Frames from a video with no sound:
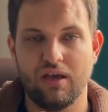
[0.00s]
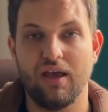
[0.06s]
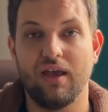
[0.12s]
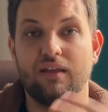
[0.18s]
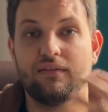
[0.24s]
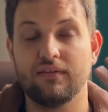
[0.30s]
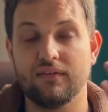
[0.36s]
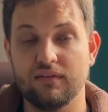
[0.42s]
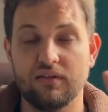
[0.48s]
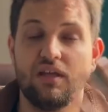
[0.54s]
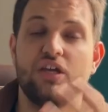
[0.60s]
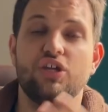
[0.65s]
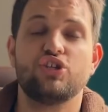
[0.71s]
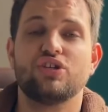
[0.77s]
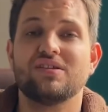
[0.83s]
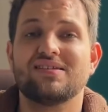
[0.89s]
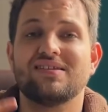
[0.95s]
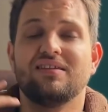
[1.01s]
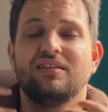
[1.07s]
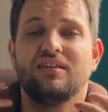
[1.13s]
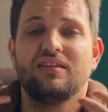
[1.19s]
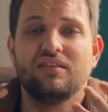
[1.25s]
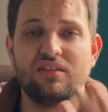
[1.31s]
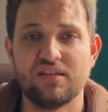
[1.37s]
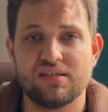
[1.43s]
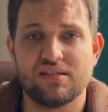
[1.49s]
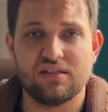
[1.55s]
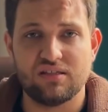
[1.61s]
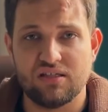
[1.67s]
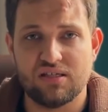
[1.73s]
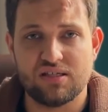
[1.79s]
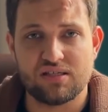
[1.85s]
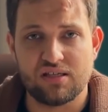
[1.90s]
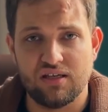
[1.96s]
and nations and
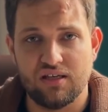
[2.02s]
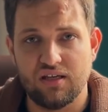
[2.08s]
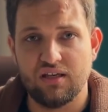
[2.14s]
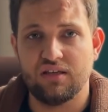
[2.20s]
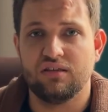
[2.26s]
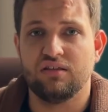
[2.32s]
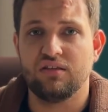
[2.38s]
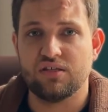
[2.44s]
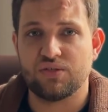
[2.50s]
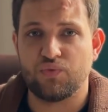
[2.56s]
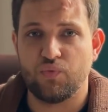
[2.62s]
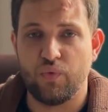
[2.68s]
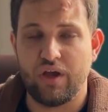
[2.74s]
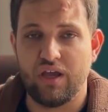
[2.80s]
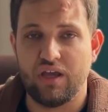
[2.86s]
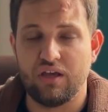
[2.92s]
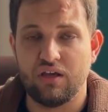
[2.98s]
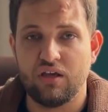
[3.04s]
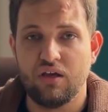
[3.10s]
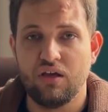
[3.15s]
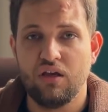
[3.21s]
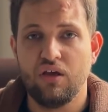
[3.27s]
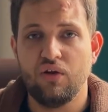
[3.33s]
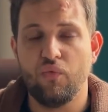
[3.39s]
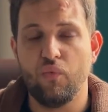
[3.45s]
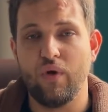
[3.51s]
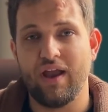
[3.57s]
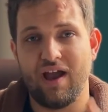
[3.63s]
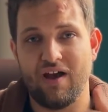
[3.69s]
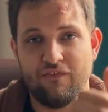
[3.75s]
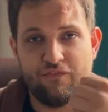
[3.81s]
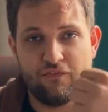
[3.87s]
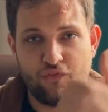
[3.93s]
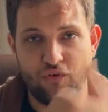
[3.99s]
ethnicities in this way. We
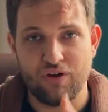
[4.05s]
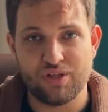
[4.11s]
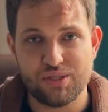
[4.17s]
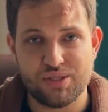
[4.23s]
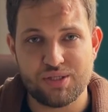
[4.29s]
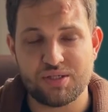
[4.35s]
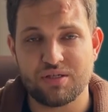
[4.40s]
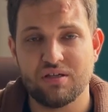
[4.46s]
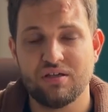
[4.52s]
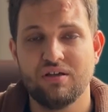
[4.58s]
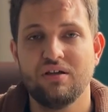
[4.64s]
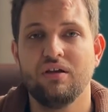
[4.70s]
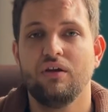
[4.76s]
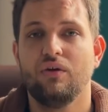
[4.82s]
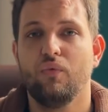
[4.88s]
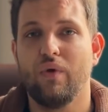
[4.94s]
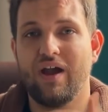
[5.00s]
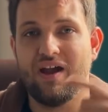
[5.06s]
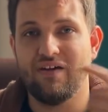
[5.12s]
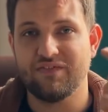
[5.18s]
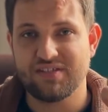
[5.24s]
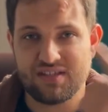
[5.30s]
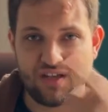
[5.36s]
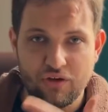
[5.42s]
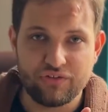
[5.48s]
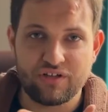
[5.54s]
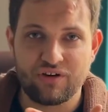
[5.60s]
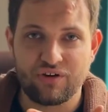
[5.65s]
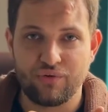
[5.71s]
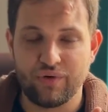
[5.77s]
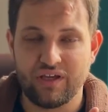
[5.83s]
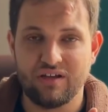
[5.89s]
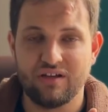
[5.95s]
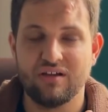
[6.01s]
have France, we have South
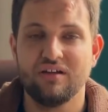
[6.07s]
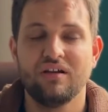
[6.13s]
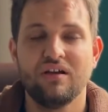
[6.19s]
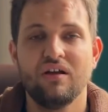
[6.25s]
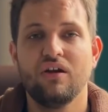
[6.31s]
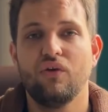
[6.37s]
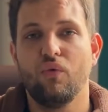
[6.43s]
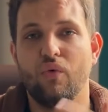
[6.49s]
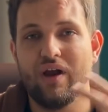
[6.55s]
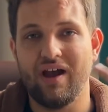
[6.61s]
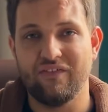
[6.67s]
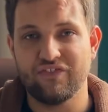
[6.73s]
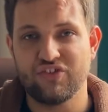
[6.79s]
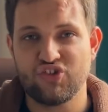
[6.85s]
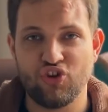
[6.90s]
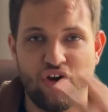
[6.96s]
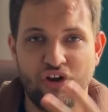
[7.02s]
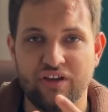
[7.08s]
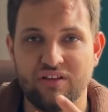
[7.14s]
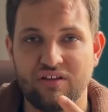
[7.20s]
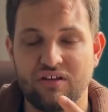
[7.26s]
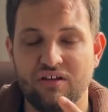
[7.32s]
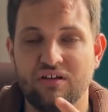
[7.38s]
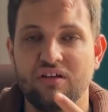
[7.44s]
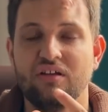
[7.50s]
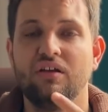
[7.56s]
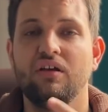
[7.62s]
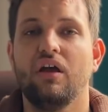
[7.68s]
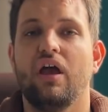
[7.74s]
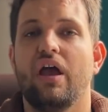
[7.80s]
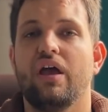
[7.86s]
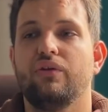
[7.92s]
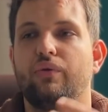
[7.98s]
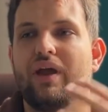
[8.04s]
Korea, we have China,
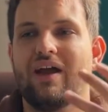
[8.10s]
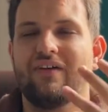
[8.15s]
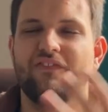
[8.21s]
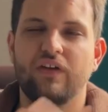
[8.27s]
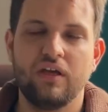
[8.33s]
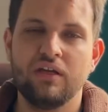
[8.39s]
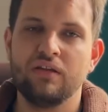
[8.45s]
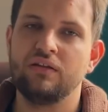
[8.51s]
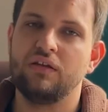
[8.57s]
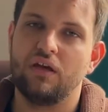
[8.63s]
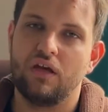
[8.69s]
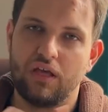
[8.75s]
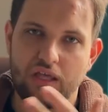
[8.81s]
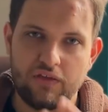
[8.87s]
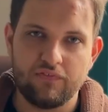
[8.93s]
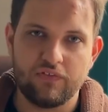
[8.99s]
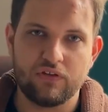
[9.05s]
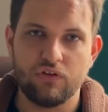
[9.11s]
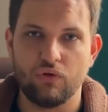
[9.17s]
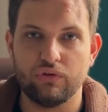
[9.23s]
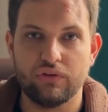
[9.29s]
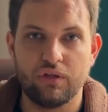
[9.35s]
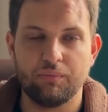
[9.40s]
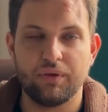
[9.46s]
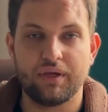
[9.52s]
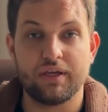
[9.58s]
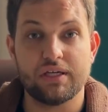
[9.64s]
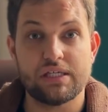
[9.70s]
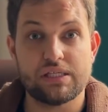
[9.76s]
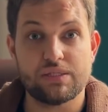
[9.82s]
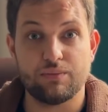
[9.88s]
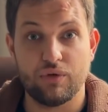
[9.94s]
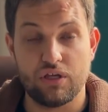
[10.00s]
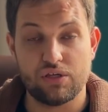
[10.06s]
and we have India. Even though
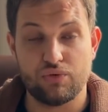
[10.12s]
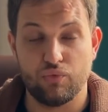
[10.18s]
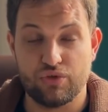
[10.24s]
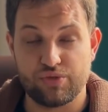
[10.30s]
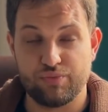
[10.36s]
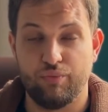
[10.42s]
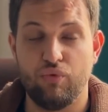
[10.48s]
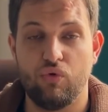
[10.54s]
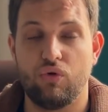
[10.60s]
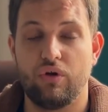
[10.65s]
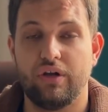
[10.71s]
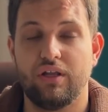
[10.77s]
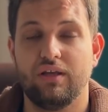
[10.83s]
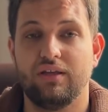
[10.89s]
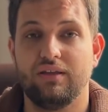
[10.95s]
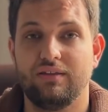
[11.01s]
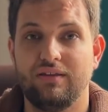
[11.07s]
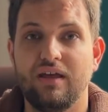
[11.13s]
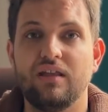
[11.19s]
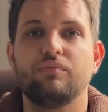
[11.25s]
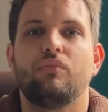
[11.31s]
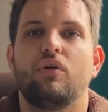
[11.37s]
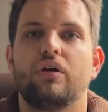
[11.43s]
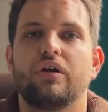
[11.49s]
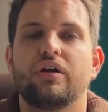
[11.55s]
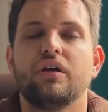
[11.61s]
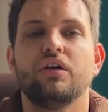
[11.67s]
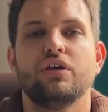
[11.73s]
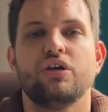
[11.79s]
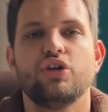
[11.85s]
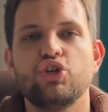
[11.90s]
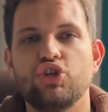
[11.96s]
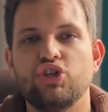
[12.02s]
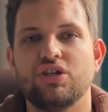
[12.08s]
Deepika was born in Denmark,
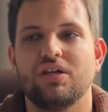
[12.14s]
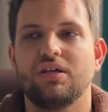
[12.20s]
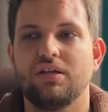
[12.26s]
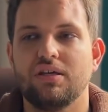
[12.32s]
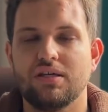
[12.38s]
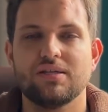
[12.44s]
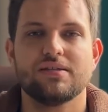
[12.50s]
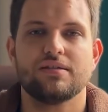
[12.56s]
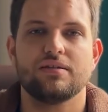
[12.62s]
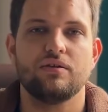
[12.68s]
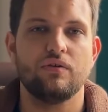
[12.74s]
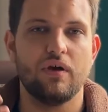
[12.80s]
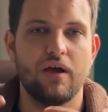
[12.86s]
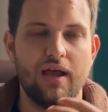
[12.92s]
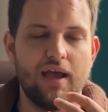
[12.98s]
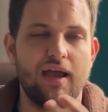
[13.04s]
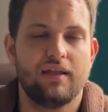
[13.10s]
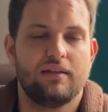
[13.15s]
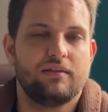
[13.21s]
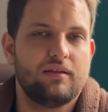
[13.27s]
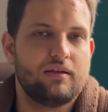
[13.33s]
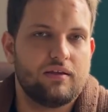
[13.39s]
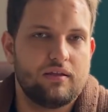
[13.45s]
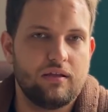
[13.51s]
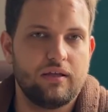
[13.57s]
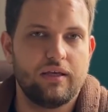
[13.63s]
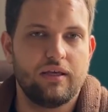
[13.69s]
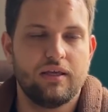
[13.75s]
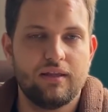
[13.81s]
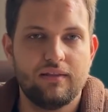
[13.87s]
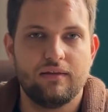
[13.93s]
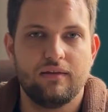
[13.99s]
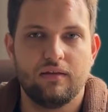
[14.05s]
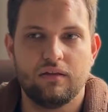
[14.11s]
she is still ethnically
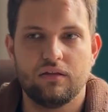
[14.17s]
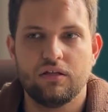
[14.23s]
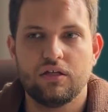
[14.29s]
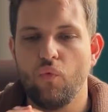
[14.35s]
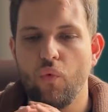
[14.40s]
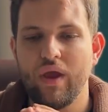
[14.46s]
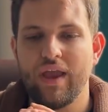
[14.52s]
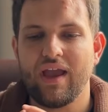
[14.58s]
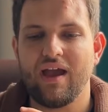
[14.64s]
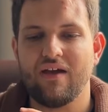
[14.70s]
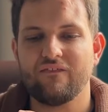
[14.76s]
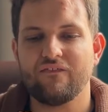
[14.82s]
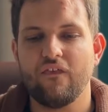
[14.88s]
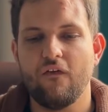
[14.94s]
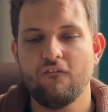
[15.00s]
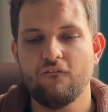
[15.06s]
Indian. We have